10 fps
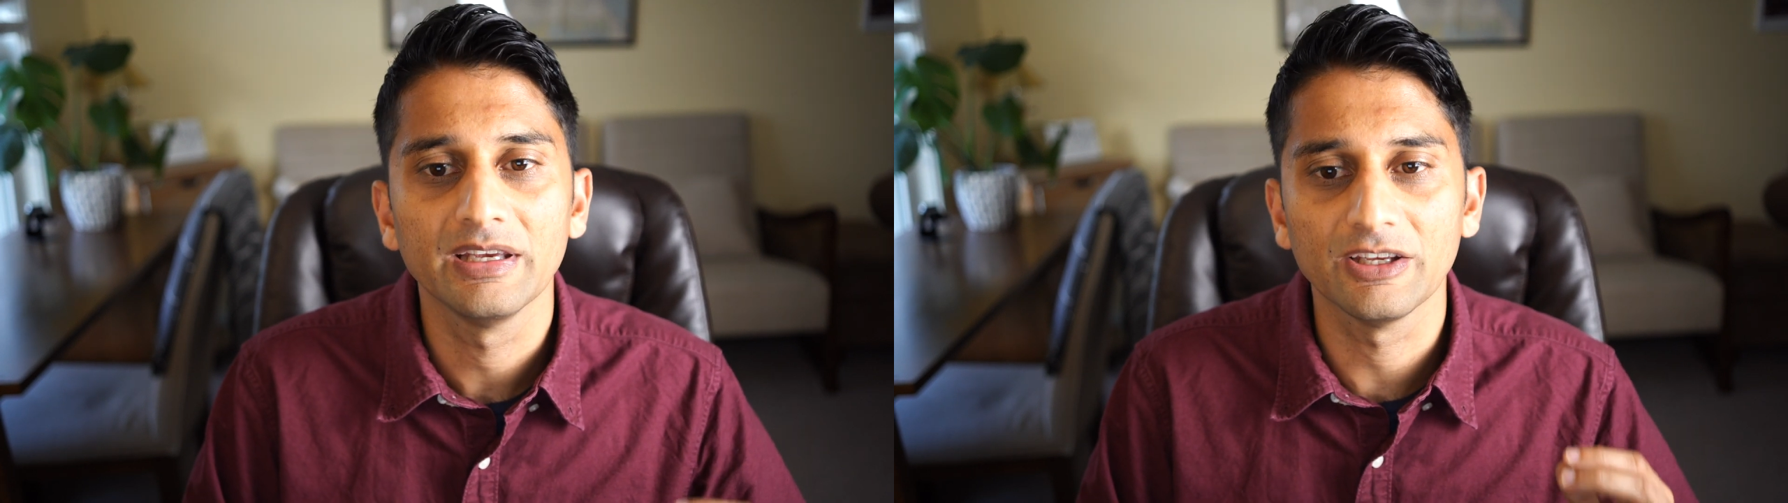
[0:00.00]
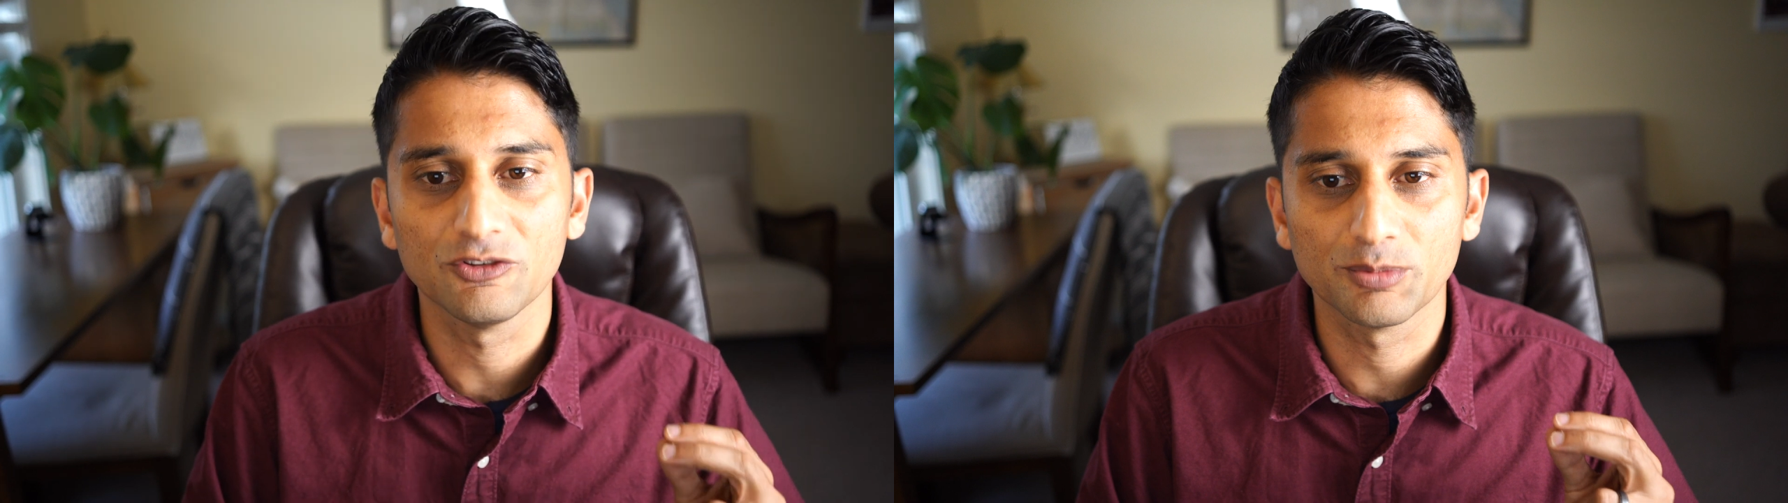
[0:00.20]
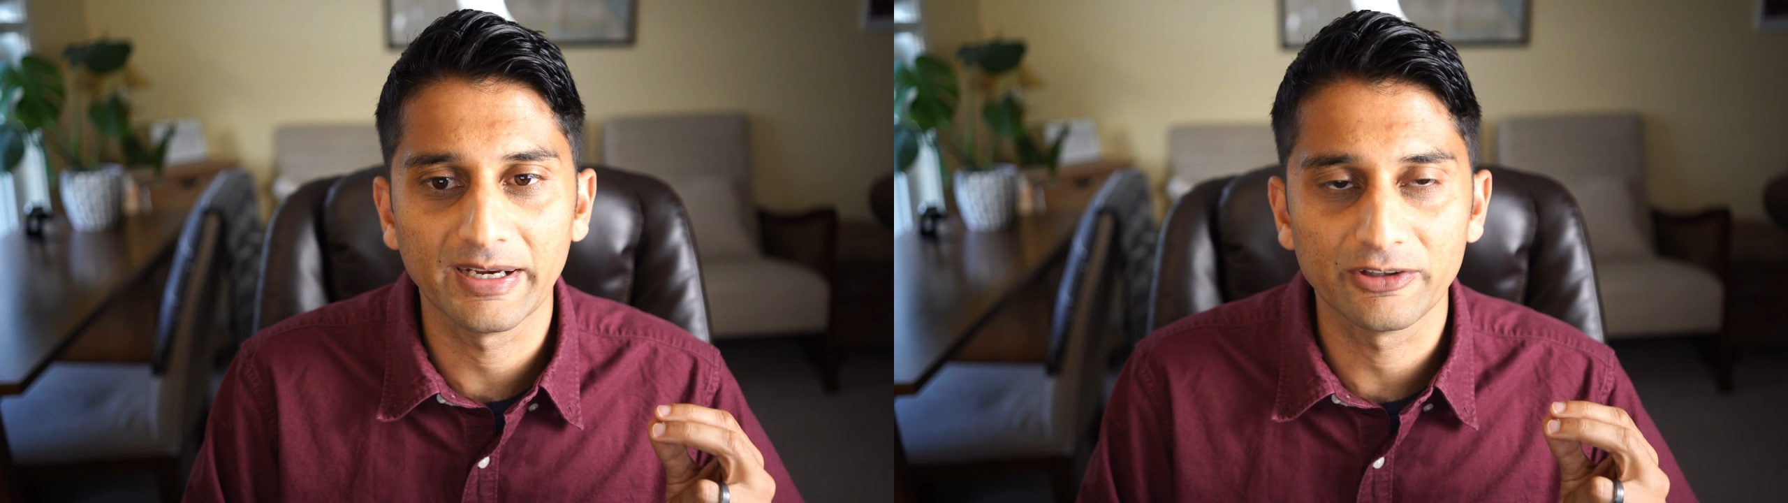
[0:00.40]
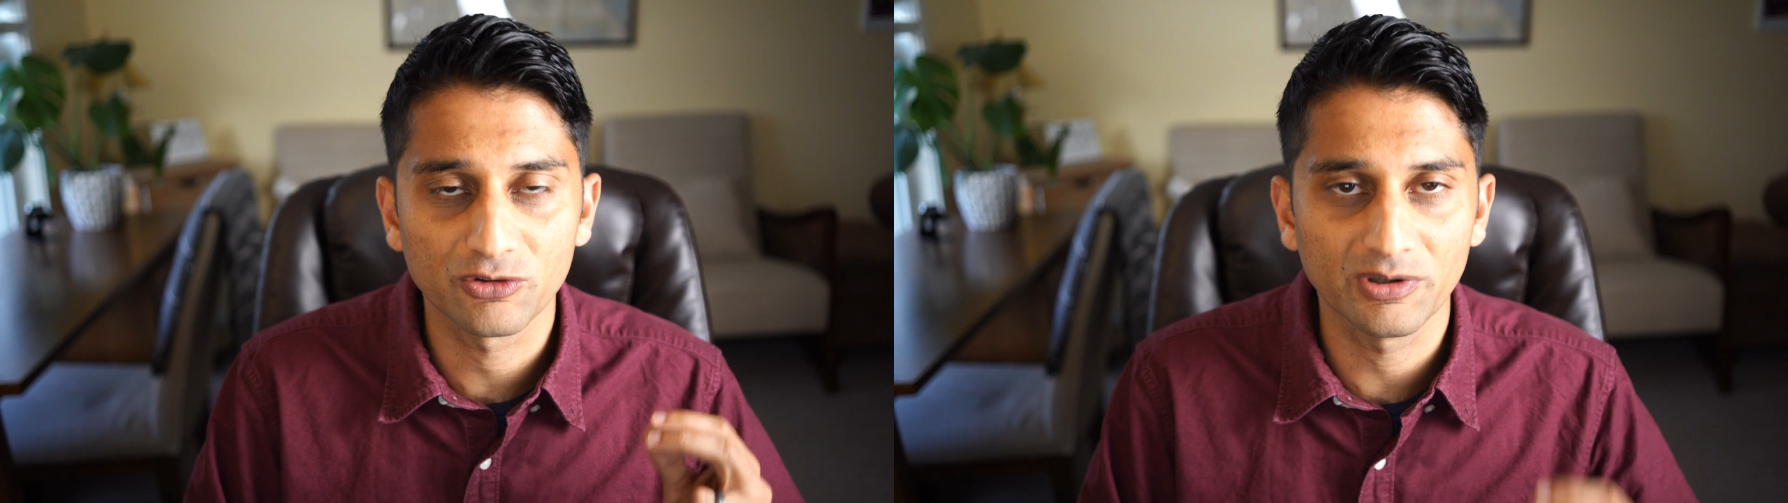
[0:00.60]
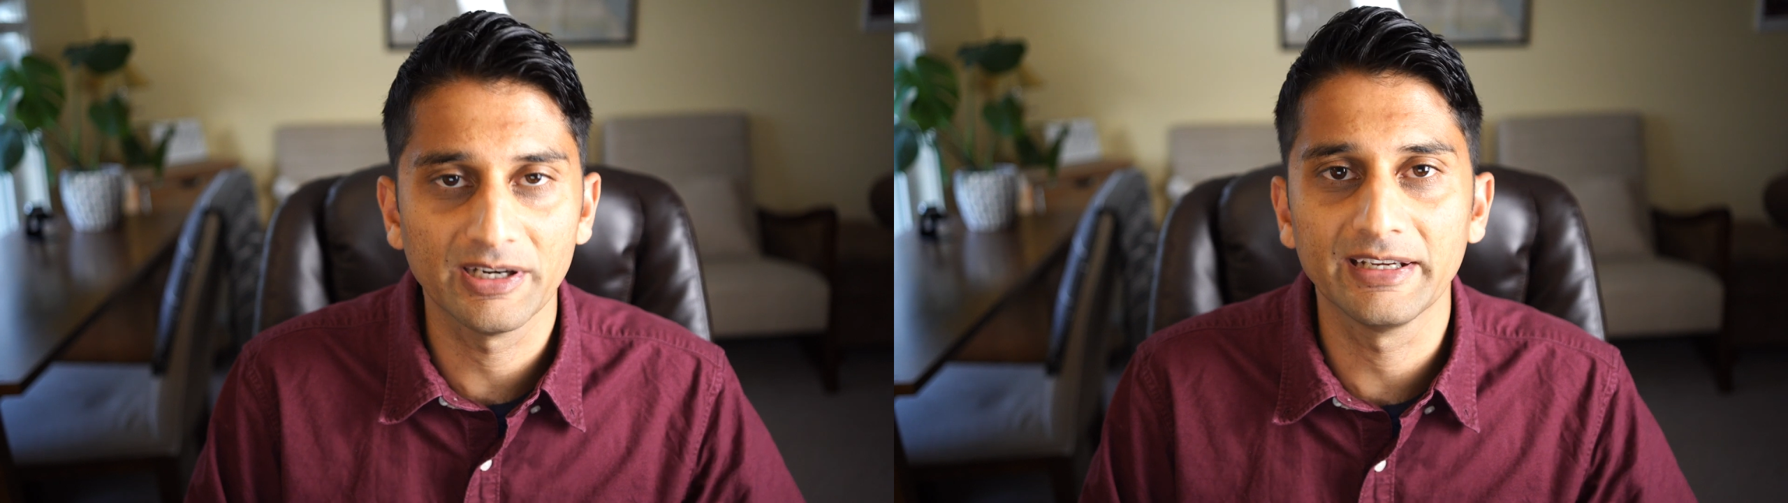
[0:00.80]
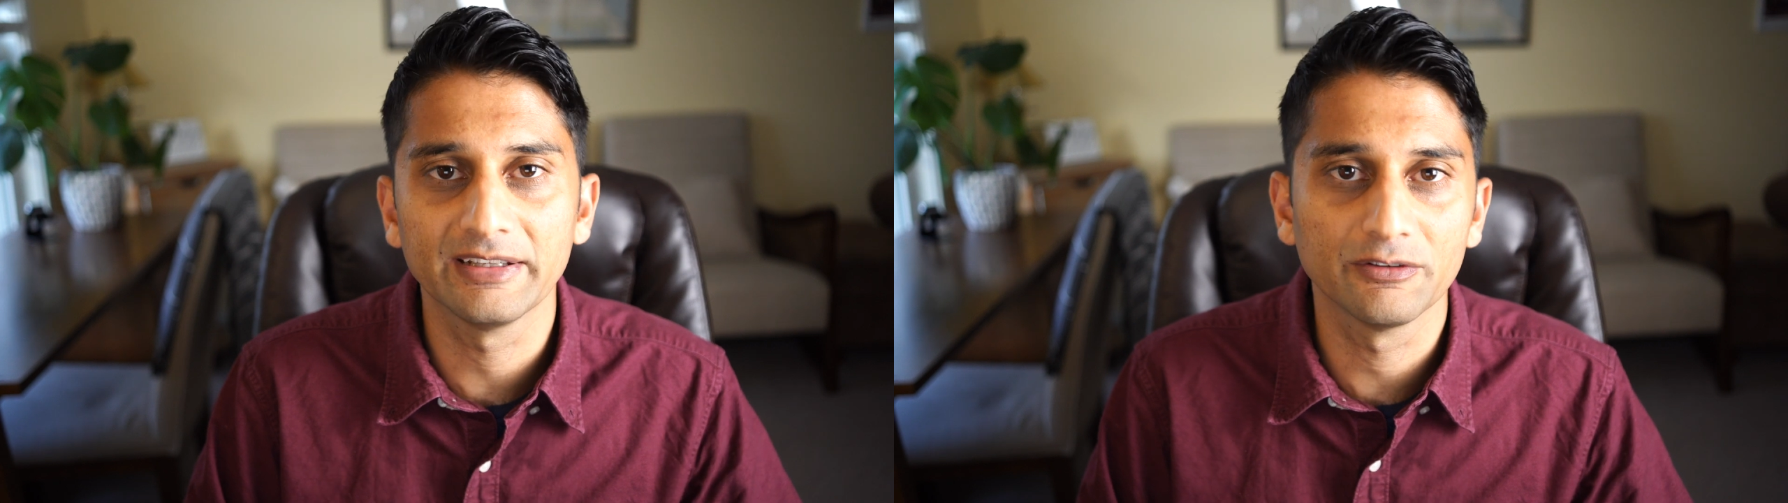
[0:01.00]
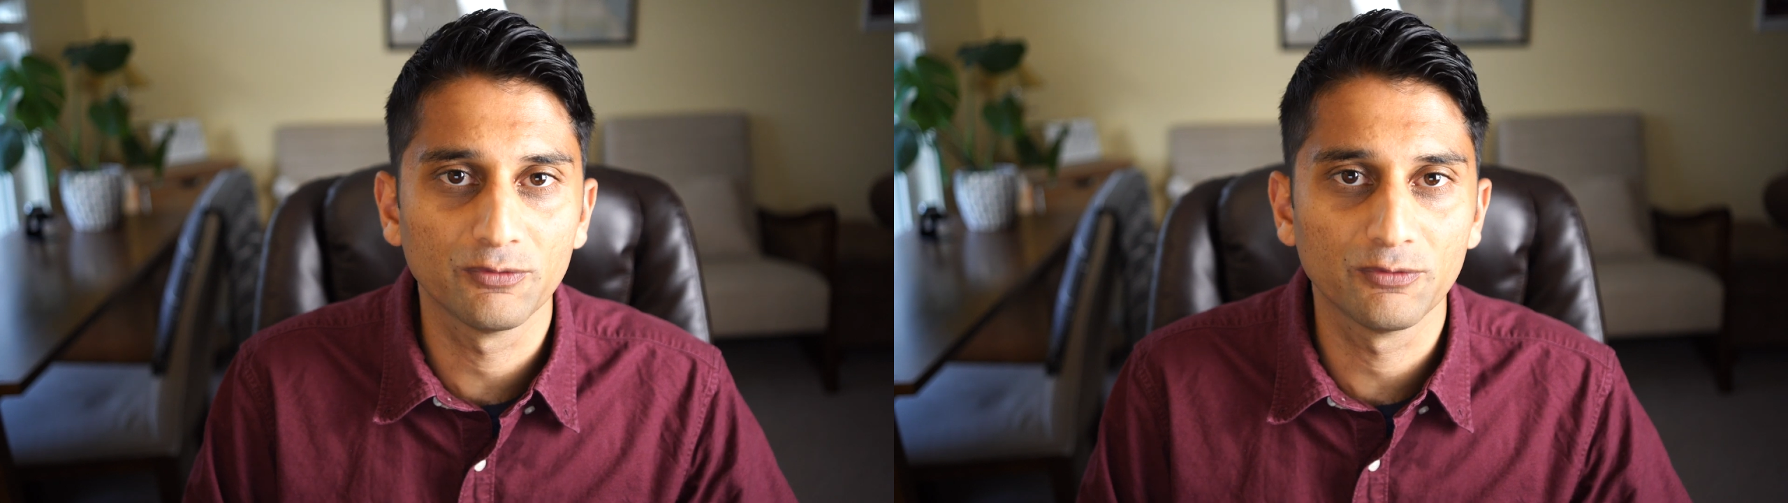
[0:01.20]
is by trying the